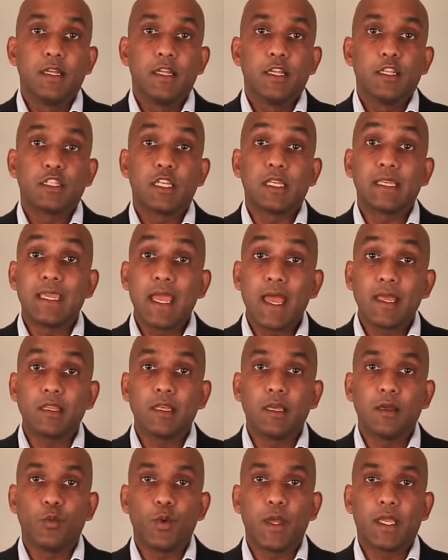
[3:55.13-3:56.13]

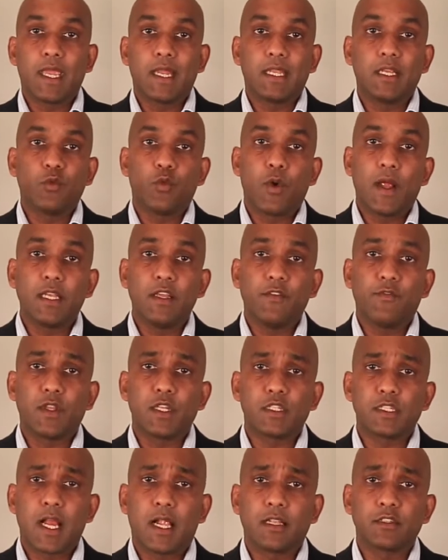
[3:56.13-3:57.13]
Together we're getting ready for the
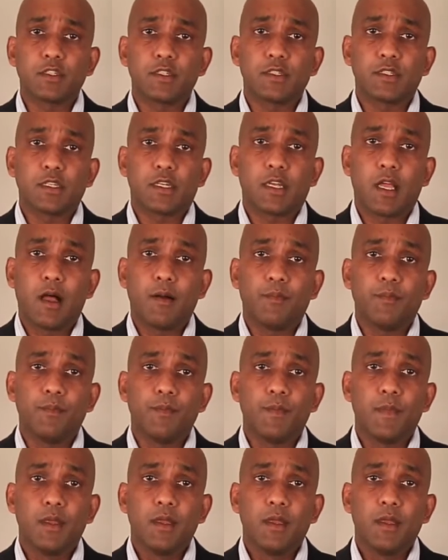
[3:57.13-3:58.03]
challenges to come